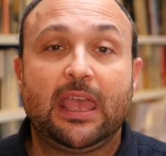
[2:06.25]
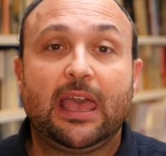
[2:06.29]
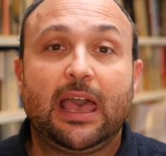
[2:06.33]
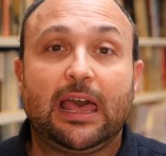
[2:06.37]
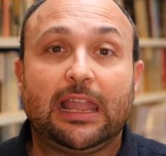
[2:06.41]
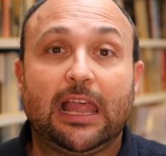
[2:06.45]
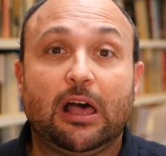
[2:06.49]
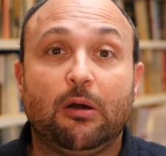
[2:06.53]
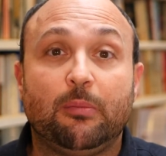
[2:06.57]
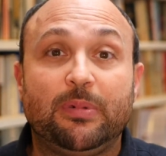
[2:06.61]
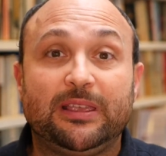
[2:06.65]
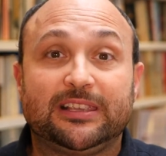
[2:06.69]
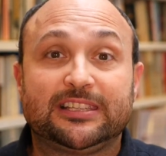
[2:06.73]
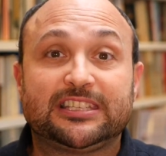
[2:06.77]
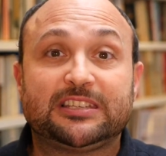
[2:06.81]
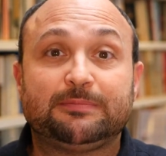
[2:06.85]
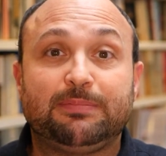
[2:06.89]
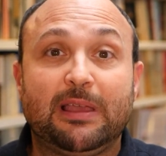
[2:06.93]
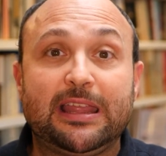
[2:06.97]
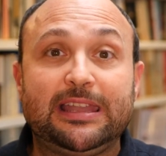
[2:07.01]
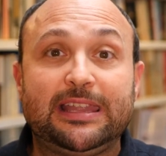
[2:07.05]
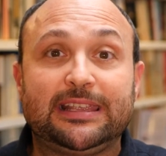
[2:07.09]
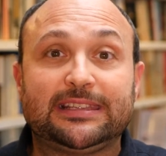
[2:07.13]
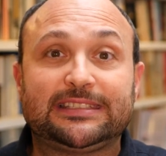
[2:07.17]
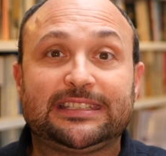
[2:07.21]
And I'll be
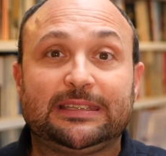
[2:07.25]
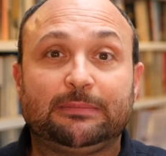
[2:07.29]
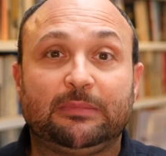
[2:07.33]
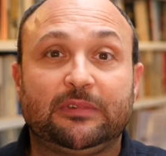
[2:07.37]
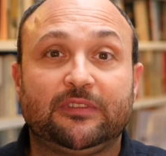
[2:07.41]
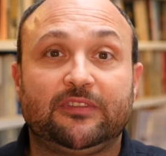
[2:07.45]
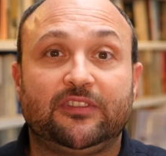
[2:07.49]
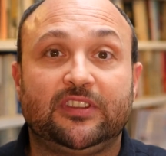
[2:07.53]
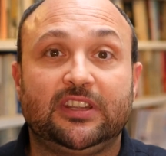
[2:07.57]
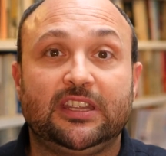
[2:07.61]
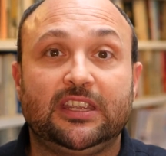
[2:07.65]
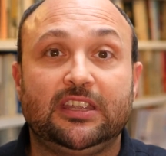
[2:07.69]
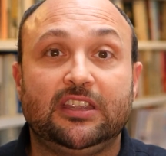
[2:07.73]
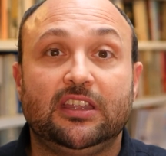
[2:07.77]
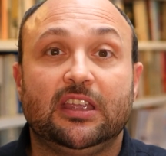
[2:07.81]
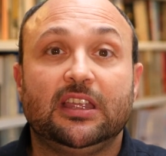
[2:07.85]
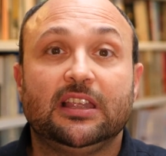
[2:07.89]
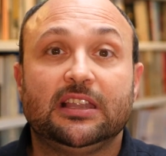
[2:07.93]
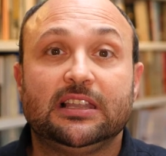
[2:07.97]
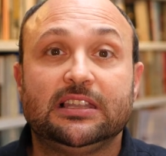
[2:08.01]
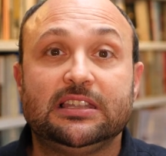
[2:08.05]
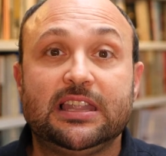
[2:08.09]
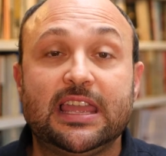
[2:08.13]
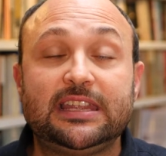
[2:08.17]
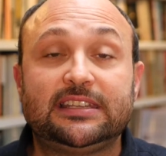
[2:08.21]
explaining some of the
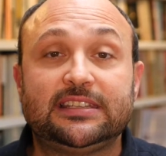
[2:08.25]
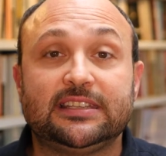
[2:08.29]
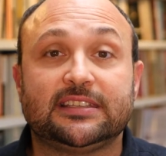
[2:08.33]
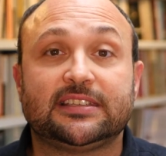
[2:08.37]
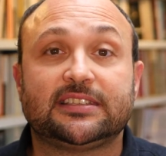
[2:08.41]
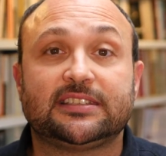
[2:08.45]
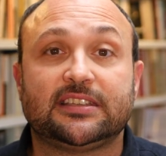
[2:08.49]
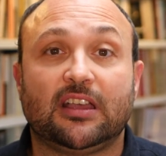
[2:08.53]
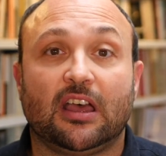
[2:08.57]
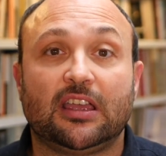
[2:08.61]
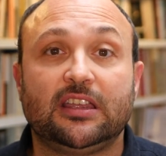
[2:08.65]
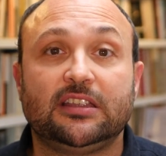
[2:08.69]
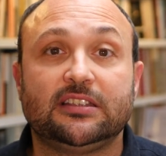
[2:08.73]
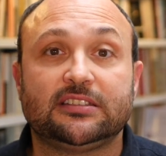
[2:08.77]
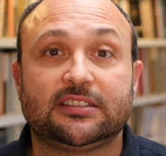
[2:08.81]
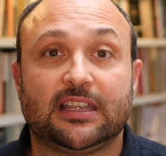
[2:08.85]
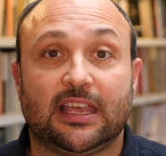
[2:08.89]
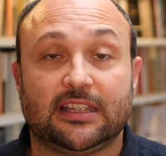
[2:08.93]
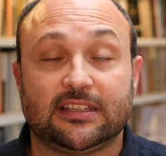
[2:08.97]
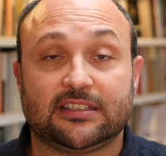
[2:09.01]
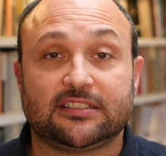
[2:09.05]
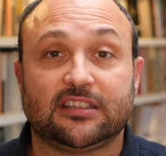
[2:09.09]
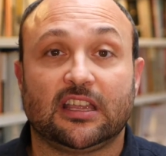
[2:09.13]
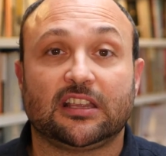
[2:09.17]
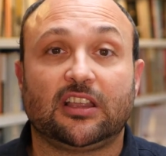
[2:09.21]
latest science
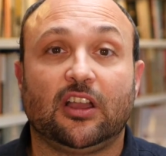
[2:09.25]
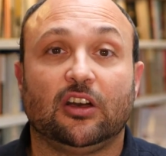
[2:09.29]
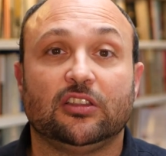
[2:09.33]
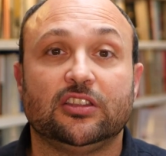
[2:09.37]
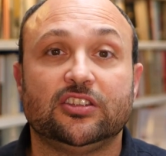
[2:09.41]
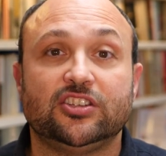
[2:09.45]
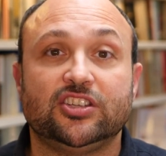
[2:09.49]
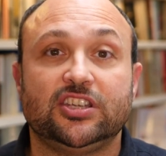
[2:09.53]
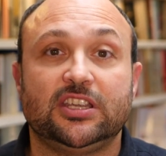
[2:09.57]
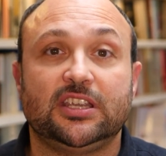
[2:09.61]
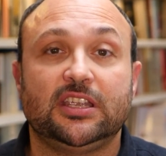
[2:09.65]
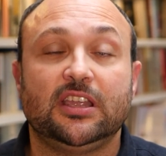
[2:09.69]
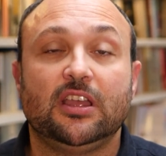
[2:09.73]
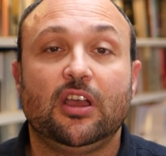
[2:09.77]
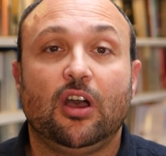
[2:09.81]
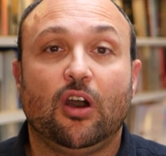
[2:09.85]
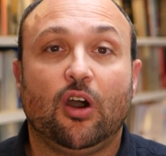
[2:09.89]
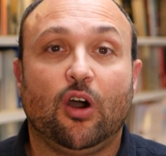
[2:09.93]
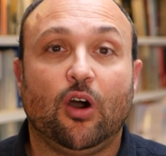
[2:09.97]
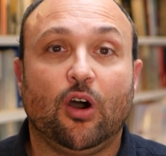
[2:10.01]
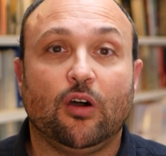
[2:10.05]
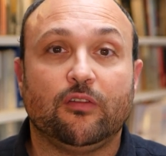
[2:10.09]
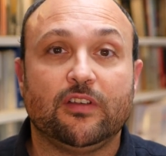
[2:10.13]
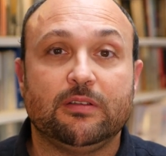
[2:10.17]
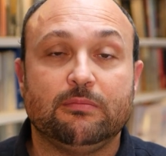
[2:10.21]
and psychology
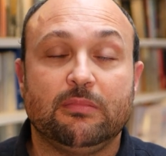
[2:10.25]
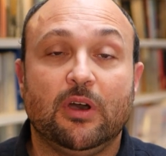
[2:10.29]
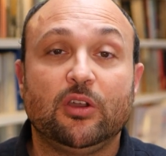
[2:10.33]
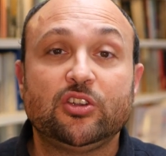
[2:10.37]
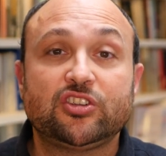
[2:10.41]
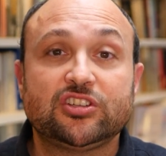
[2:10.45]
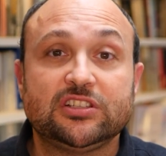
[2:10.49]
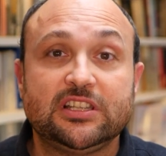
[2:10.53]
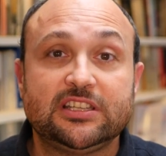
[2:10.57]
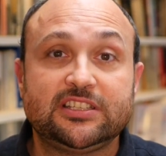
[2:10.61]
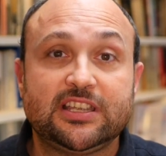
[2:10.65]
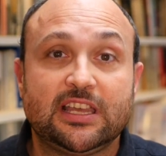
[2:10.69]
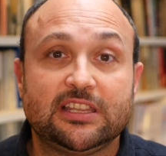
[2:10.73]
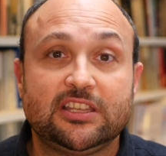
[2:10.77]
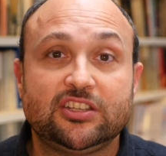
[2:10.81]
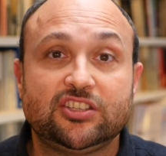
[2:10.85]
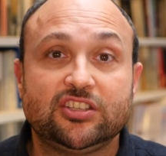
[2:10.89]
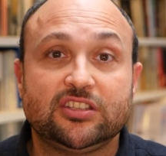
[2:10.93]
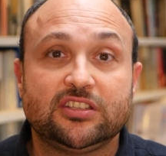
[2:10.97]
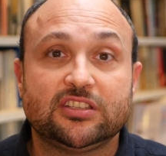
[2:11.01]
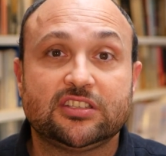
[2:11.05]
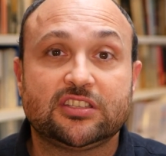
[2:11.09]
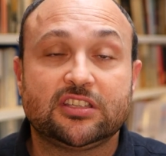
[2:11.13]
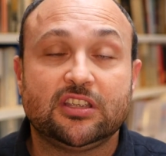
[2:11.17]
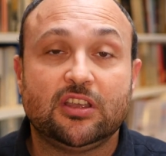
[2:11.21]
of emotional
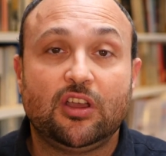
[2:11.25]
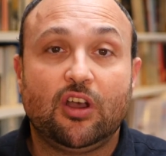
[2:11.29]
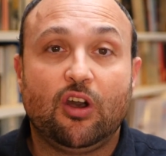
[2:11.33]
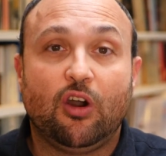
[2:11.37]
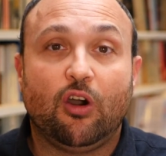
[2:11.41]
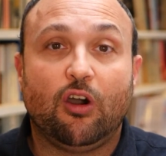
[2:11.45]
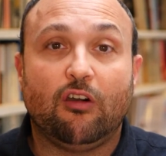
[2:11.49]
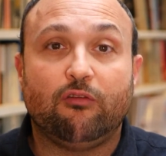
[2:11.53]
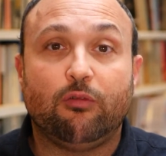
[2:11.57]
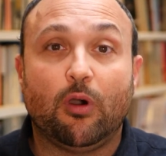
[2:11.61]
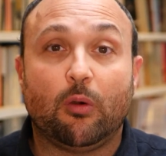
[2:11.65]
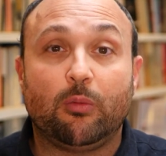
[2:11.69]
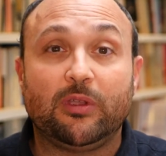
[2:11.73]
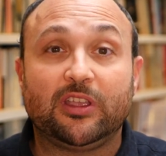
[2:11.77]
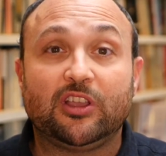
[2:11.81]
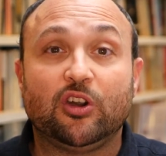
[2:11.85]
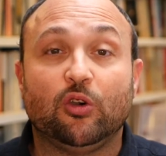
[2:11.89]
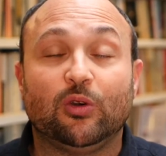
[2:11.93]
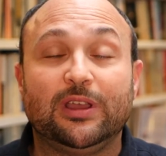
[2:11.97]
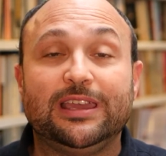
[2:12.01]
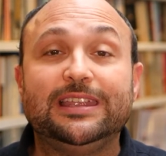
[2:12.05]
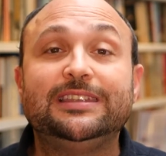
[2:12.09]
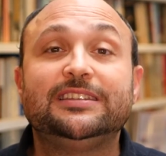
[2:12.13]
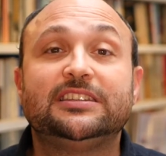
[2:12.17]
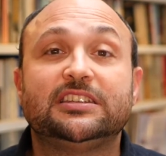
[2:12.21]
intelligence, of what we
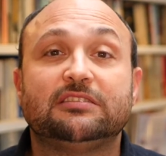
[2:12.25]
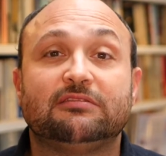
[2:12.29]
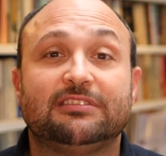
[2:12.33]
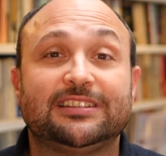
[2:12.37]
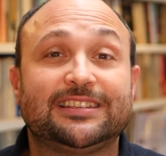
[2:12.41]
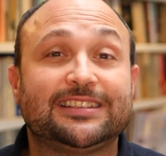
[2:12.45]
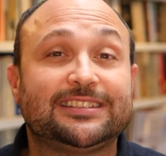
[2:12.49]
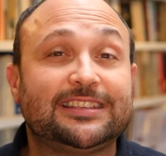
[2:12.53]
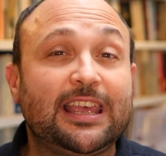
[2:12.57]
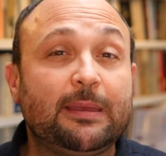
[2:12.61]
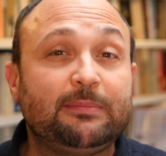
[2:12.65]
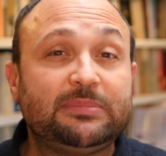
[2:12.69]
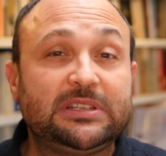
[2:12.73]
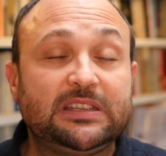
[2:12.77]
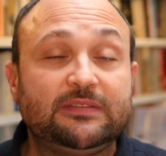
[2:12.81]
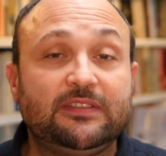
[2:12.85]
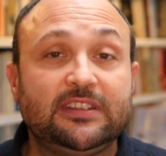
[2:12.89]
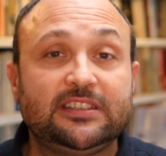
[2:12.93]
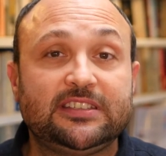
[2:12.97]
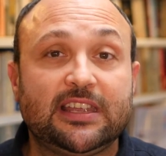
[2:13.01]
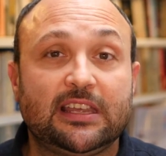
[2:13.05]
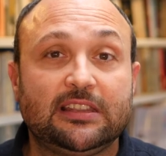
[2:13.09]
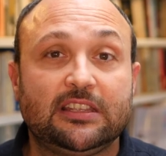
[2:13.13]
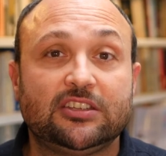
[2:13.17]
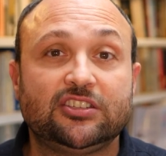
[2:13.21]
call interoceptive
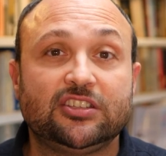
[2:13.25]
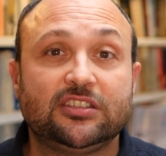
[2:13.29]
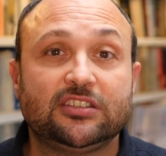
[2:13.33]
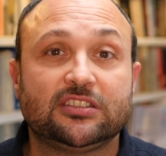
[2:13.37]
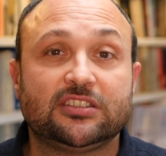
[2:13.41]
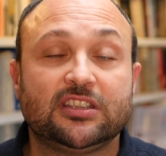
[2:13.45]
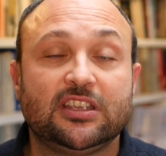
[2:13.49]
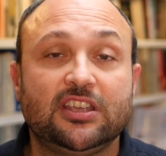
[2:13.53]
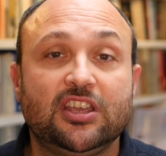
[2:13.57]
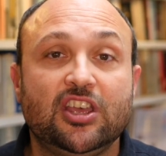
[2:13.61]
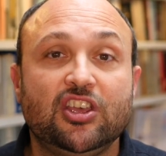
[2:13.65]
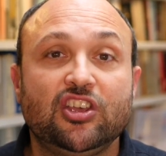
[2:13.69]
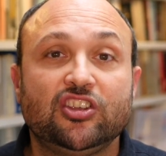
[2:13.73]
intelligence,